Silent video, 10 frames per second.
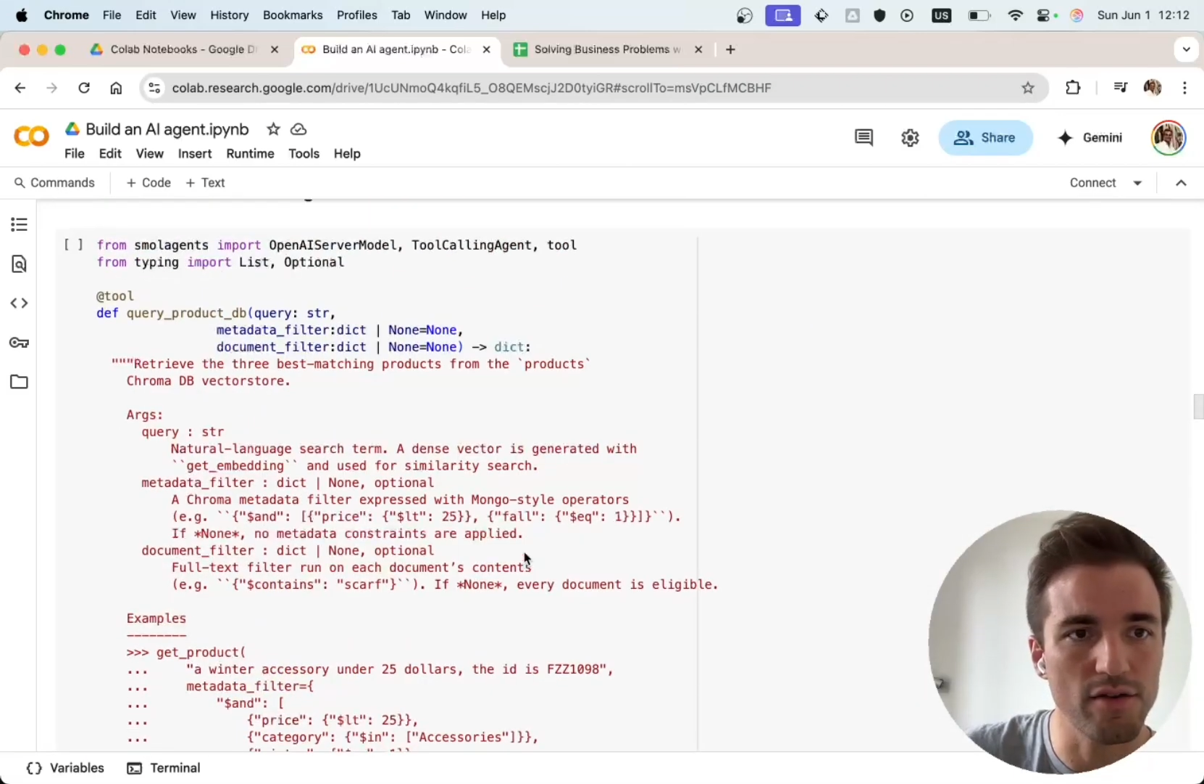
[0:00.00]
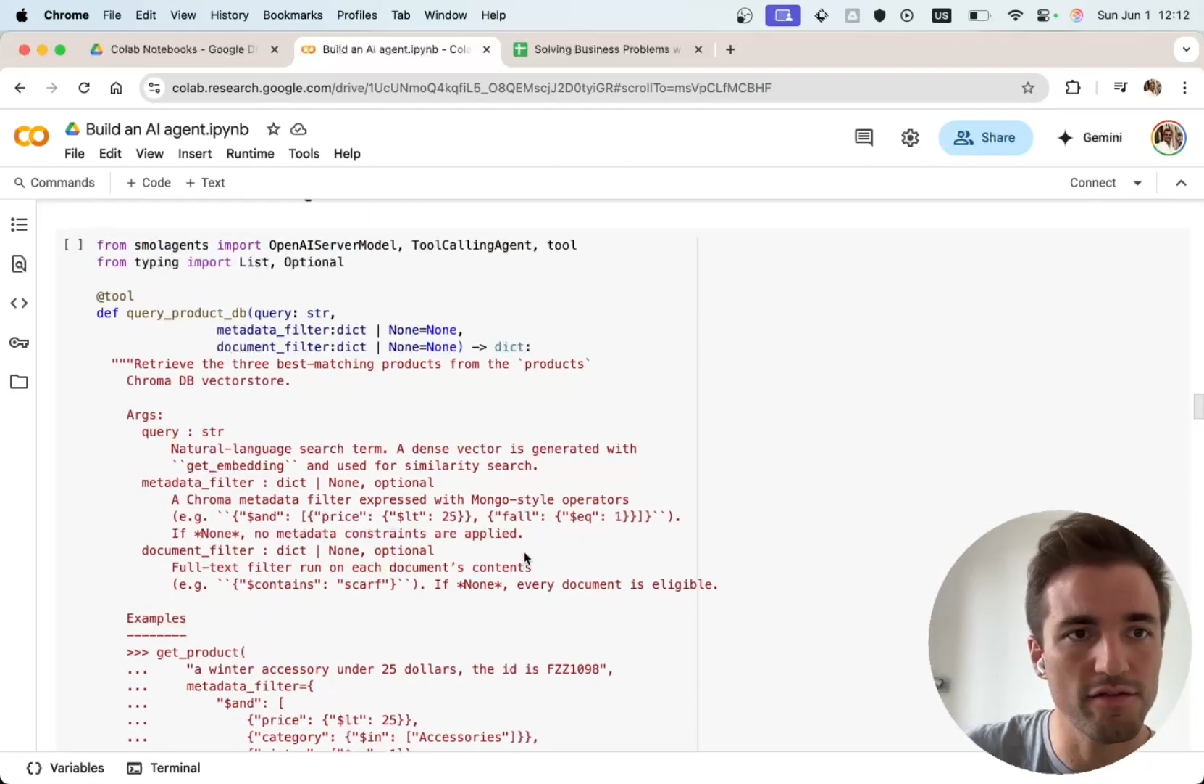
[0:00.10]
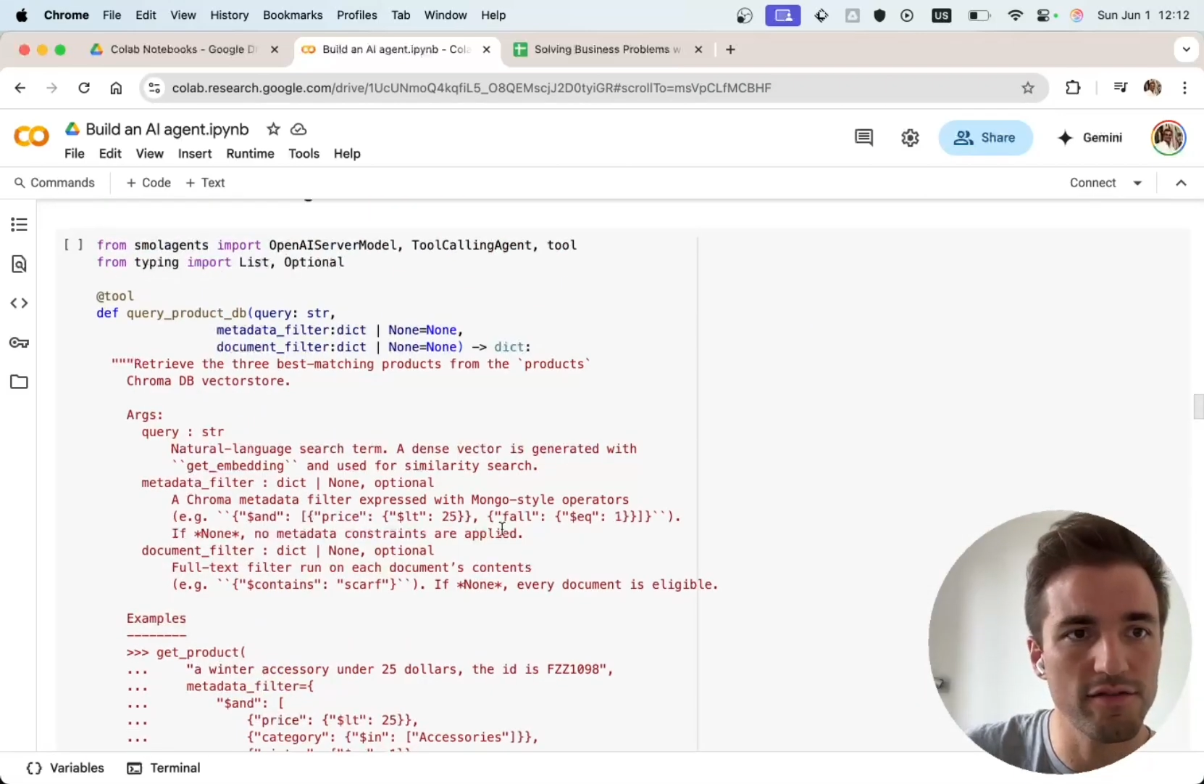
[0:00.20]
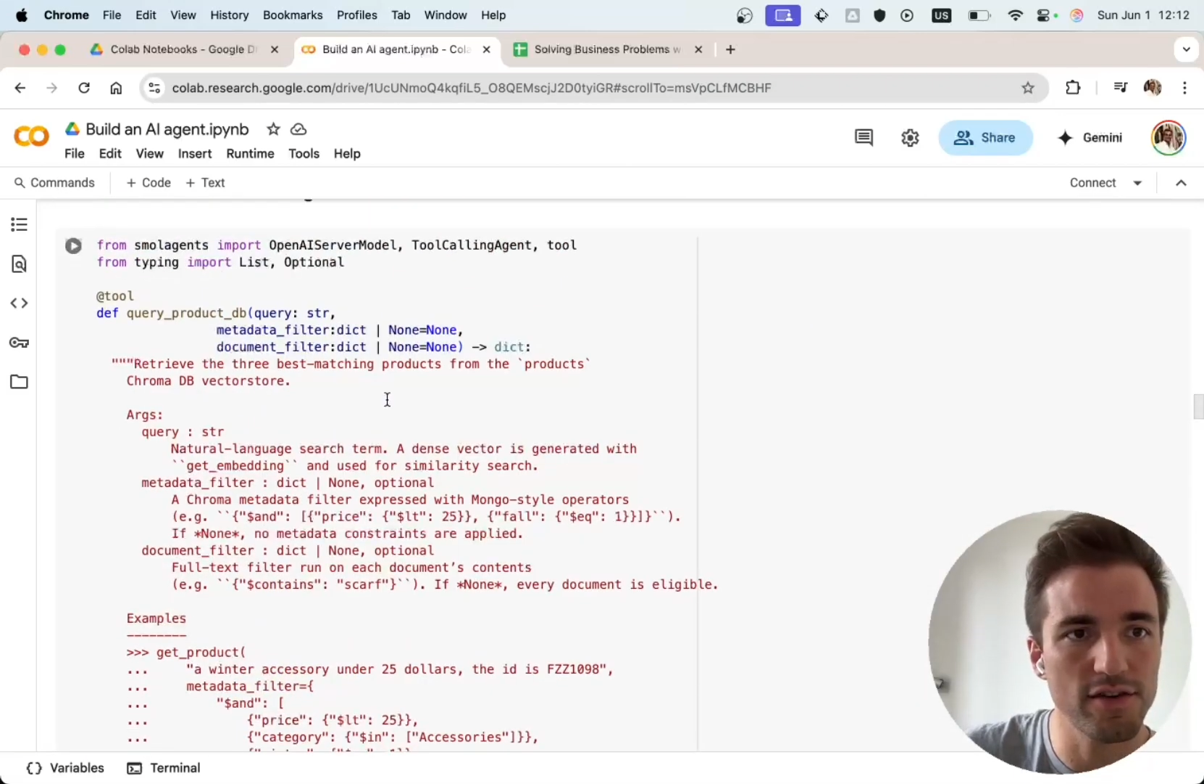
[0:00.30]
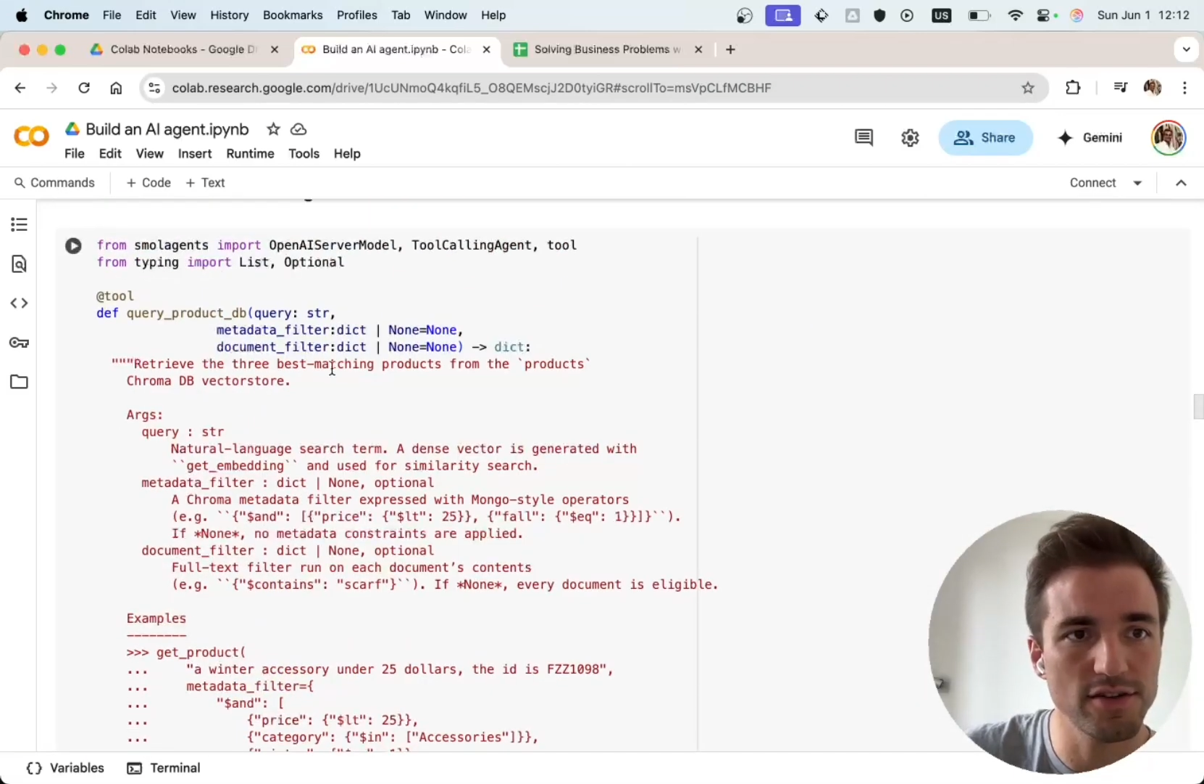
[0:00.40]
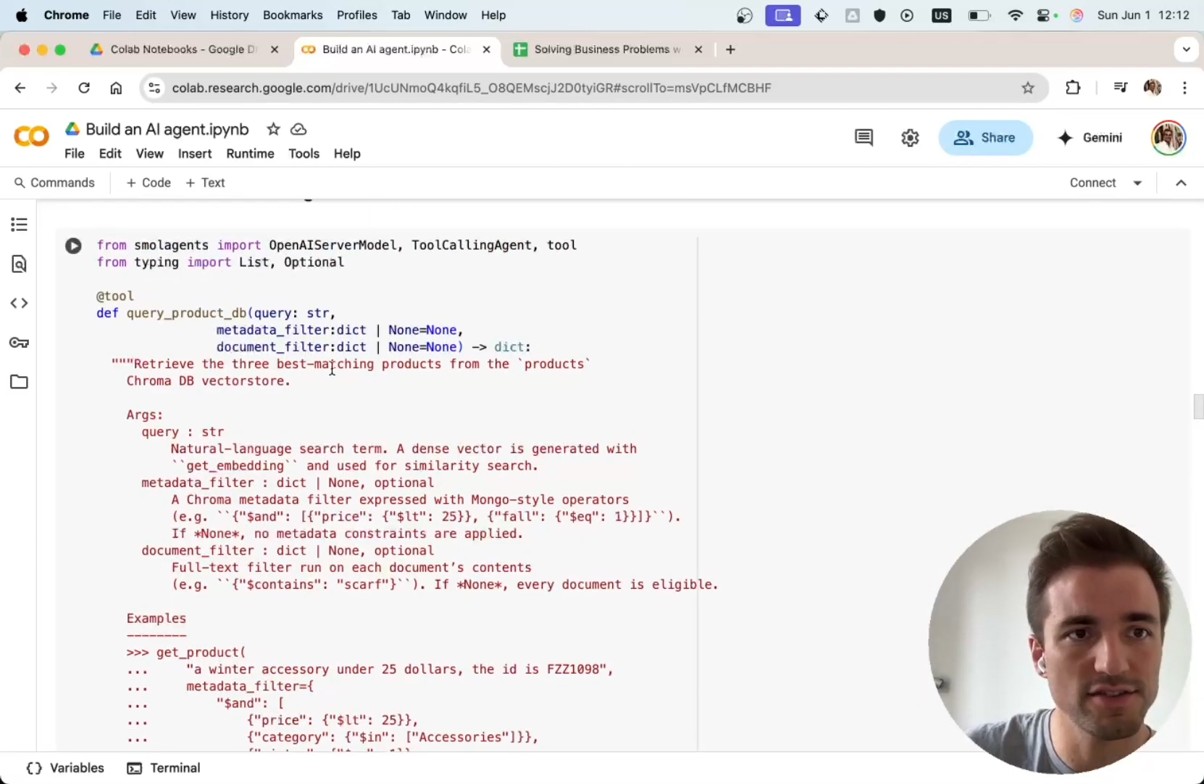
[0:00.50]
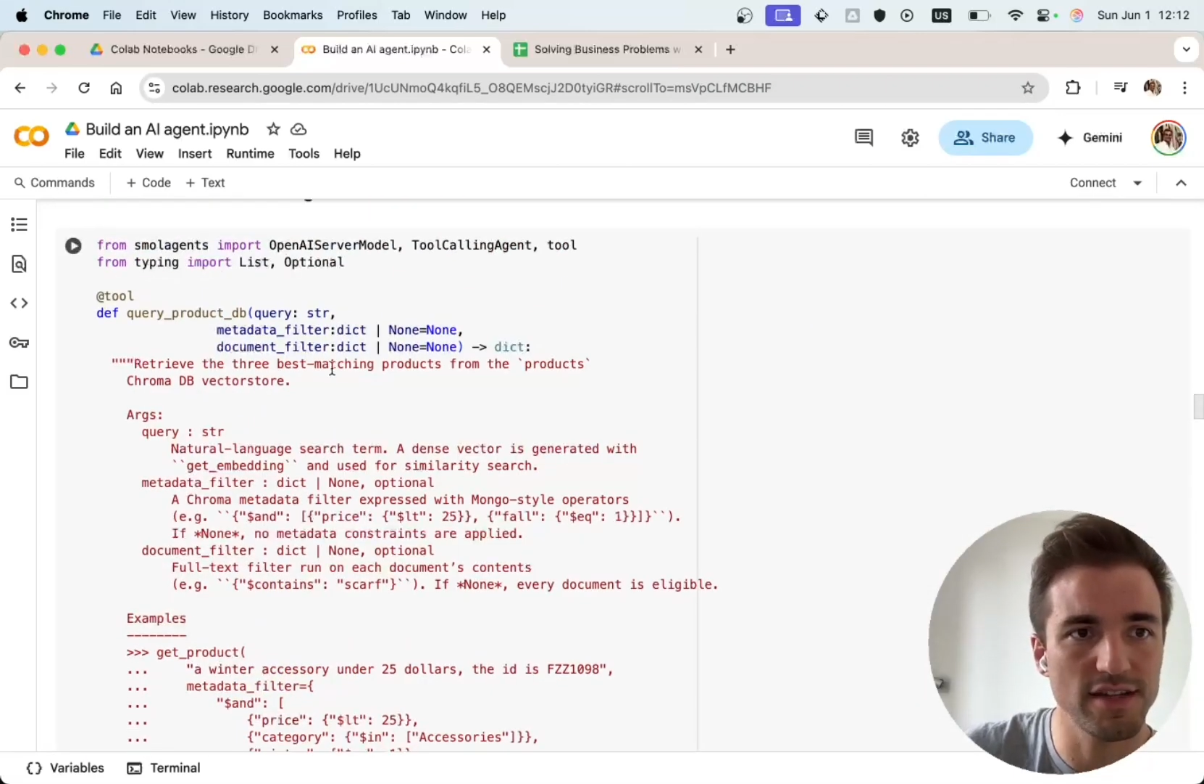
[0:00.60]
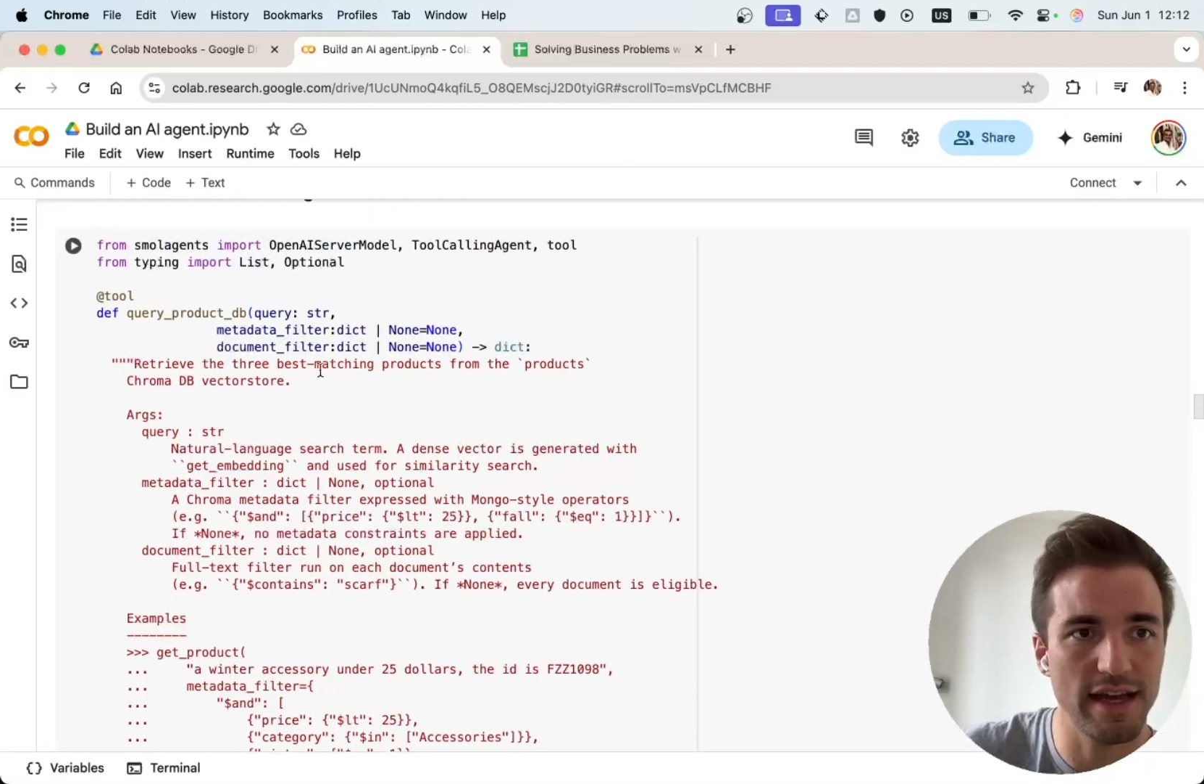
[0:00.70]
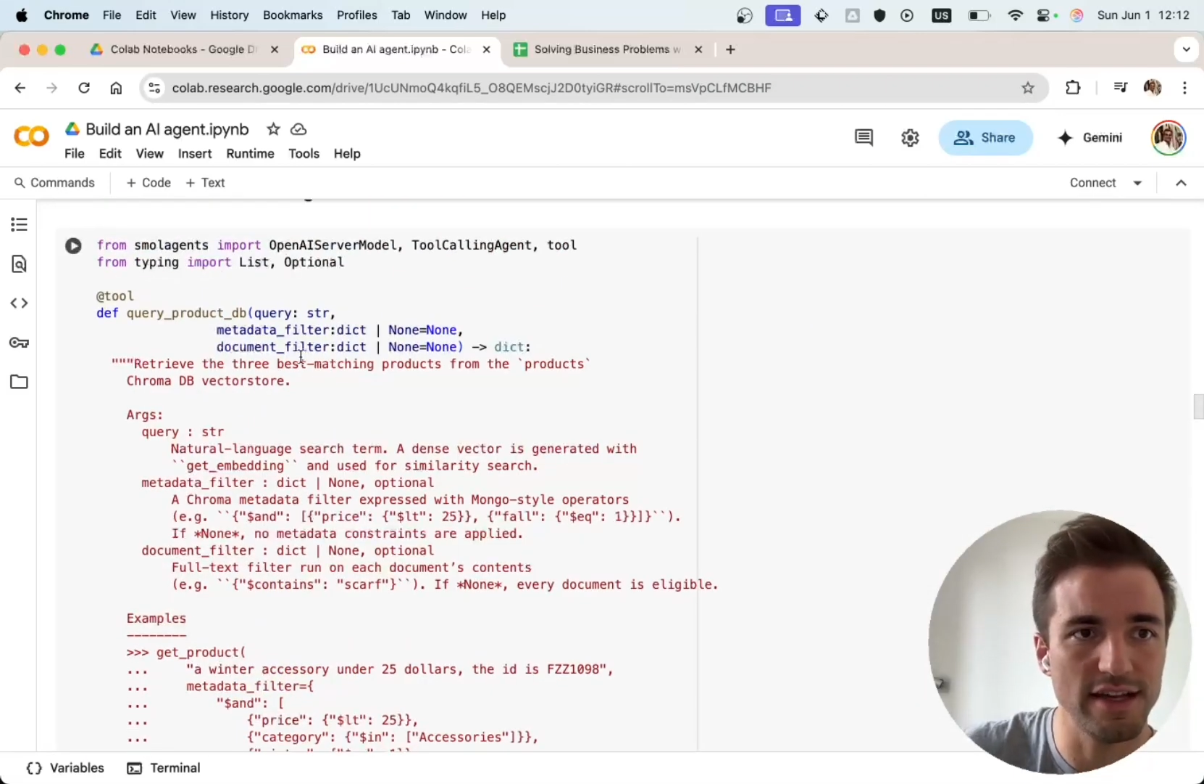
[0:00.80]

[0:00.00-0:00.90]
first